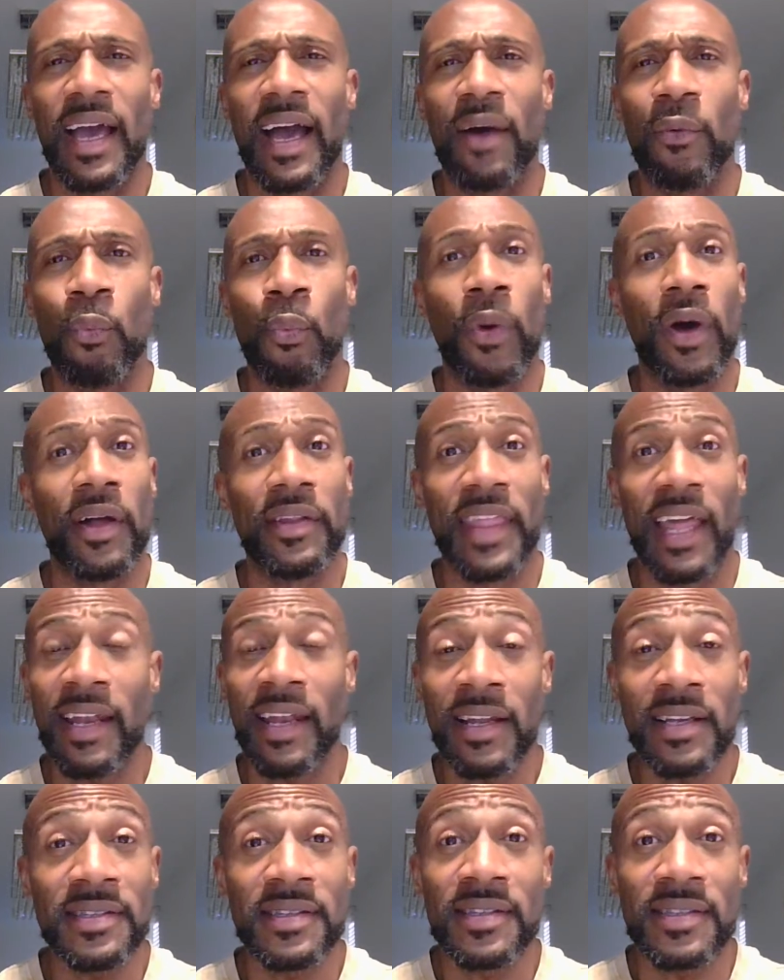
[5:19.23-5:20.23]
Well, that
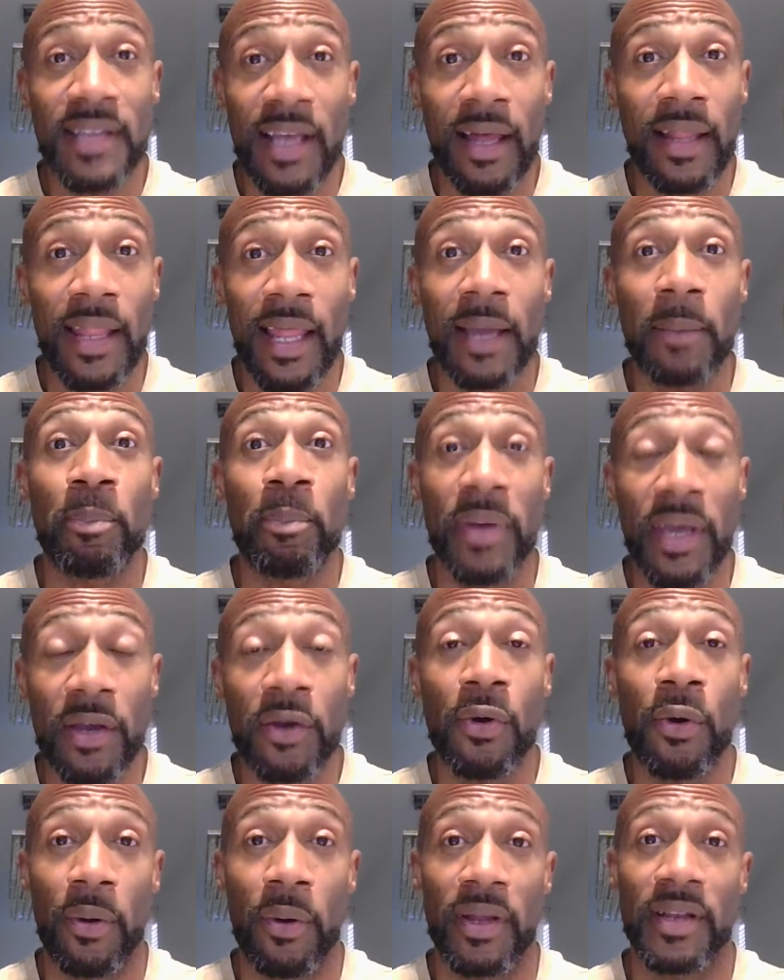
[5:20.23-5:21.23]
doesn't sound like
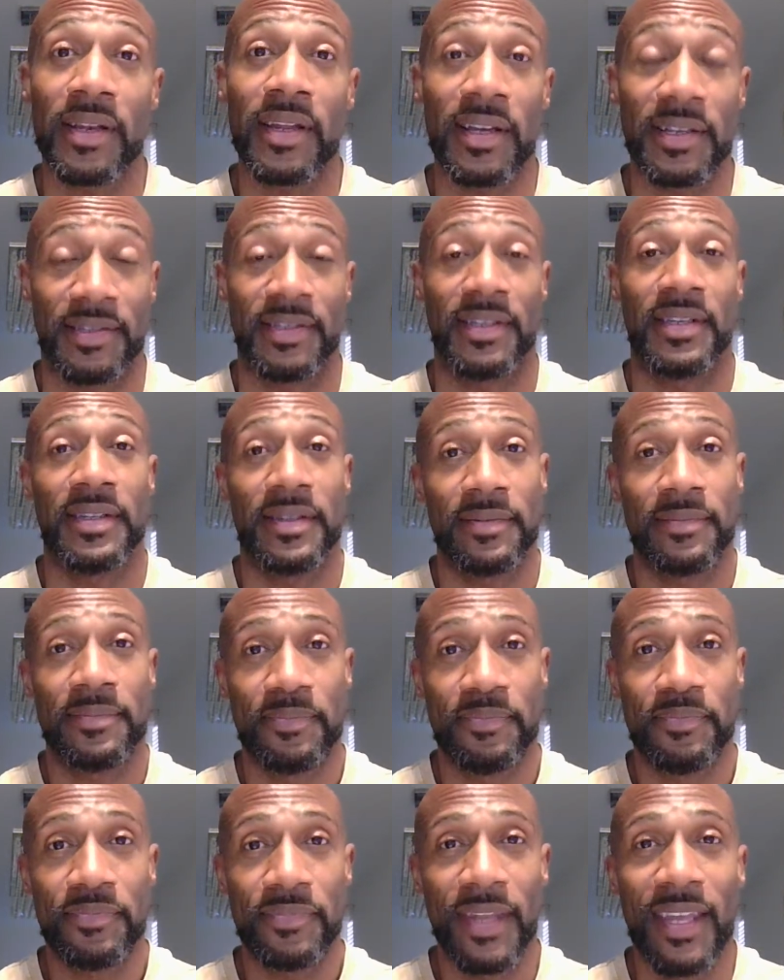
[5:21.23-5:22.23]
Bitcoin, does it?
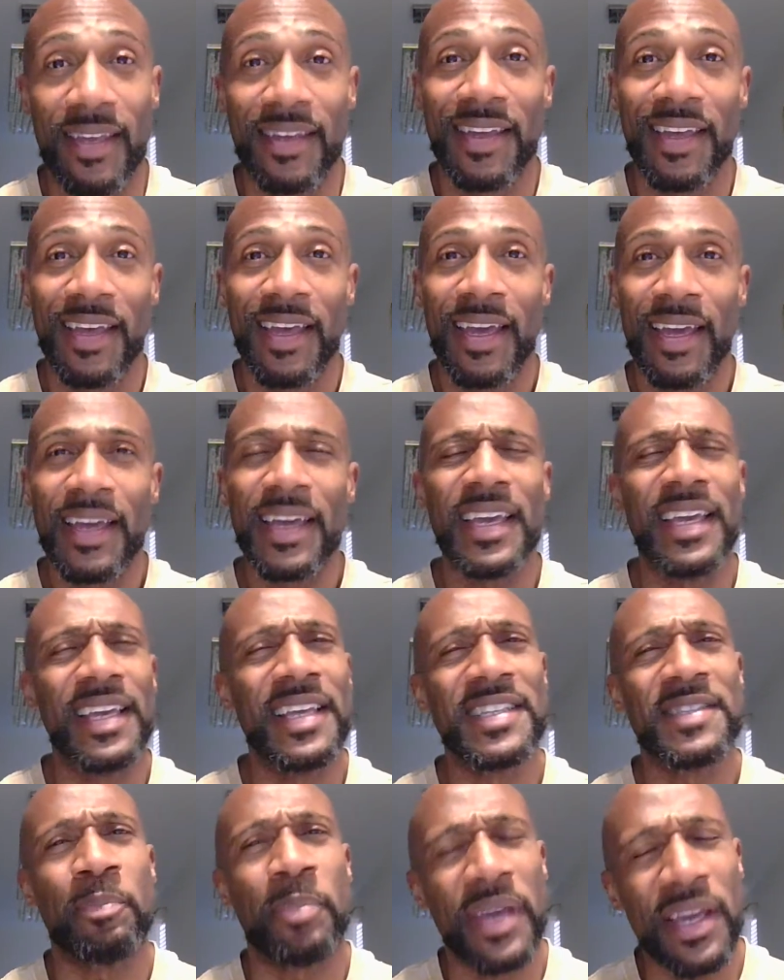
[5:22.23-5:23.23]

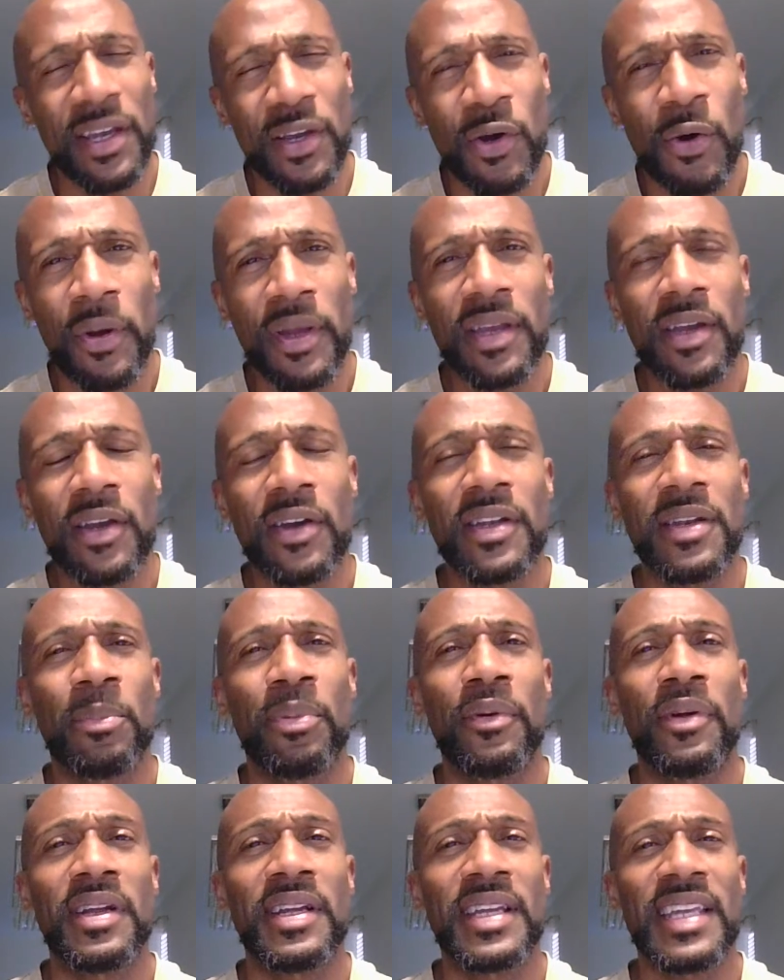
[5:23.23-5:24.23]
Is Bitcoin going to
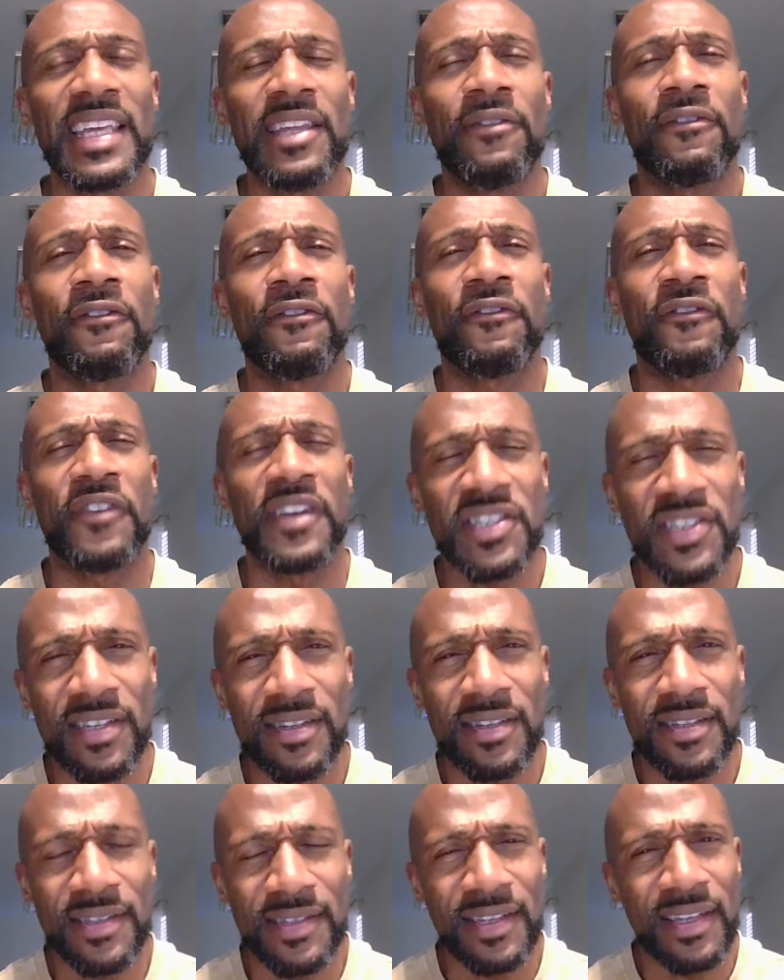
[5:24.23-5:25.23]
bring
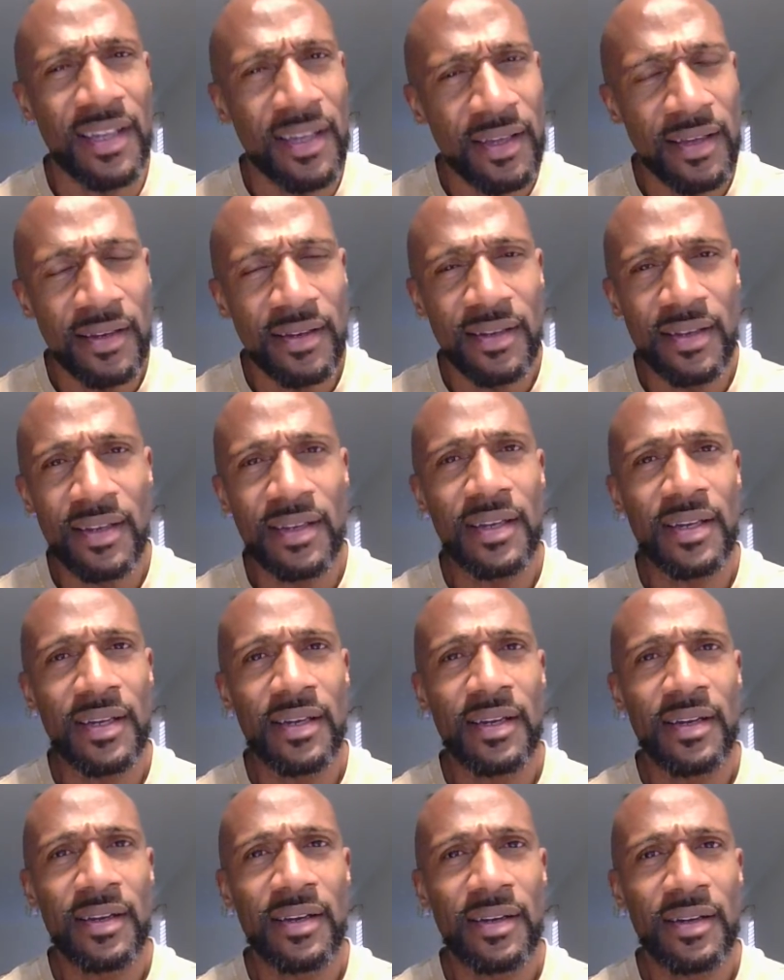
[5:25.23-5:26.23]
efficiency
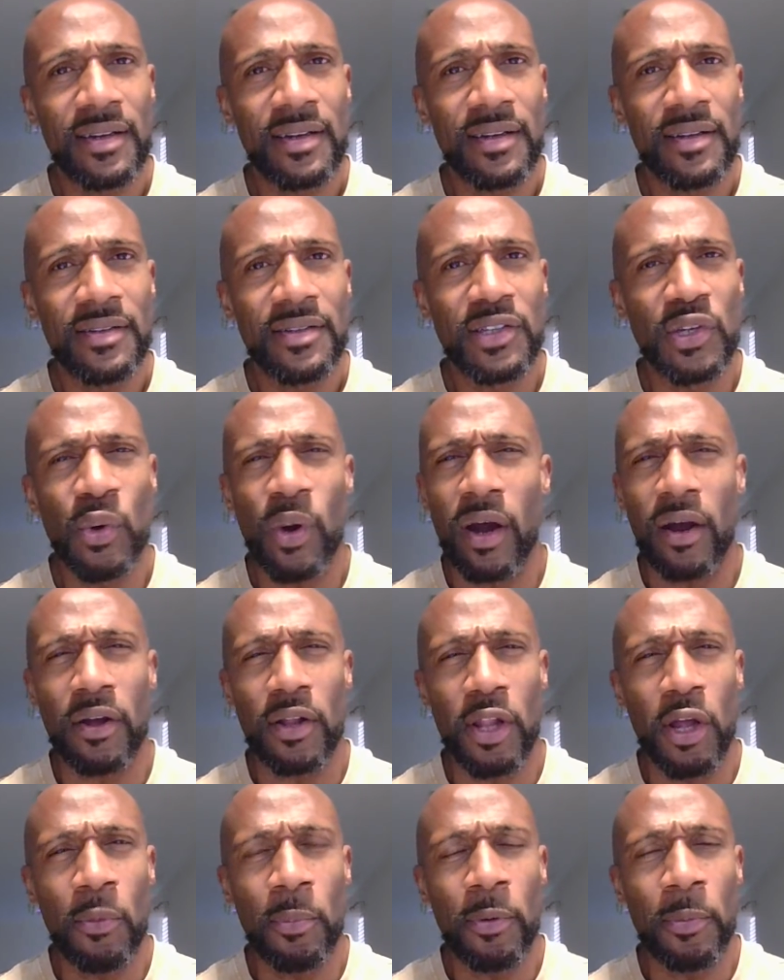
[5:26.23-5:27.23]
to our
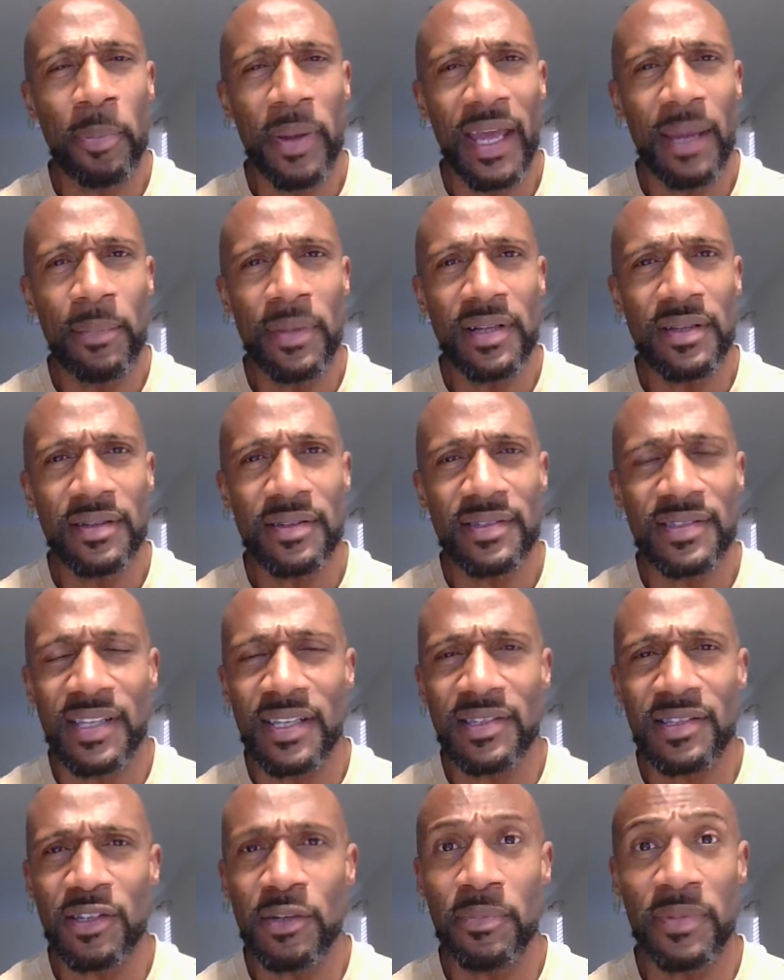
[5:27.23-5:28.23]
global payment
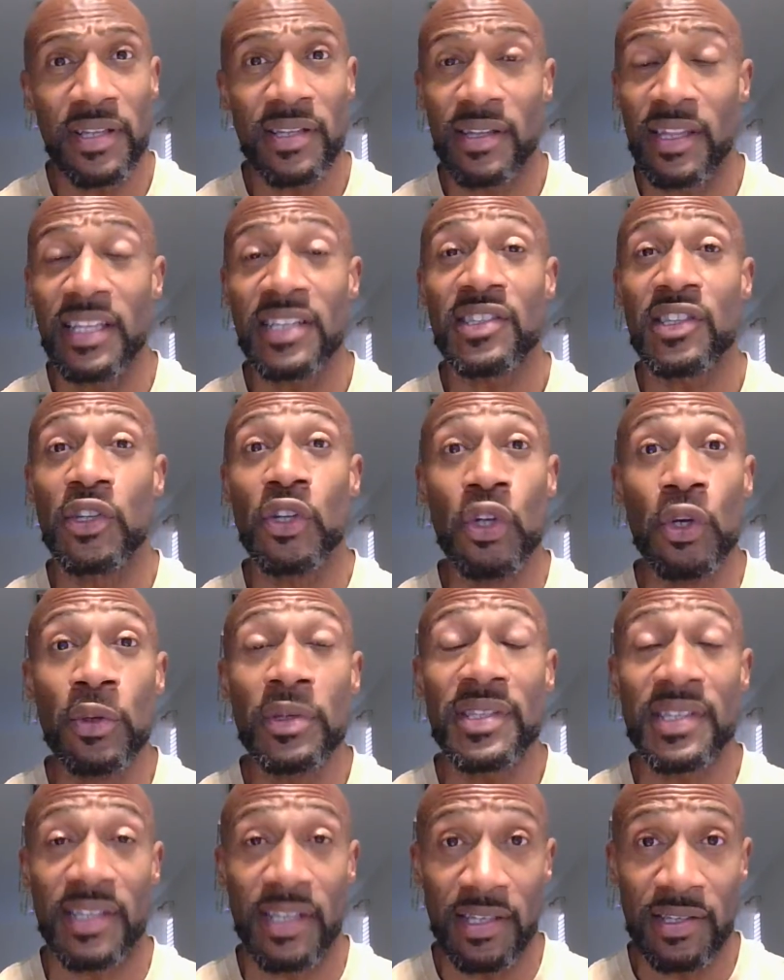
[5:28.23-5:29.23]
system, to this new
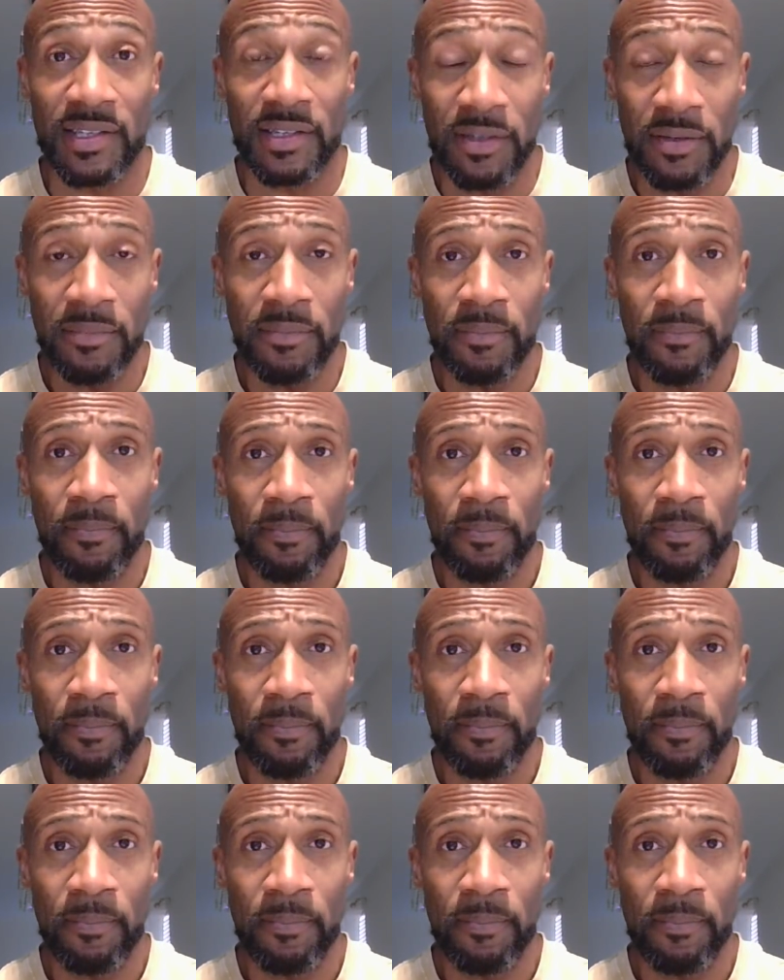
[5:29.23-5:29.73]
system?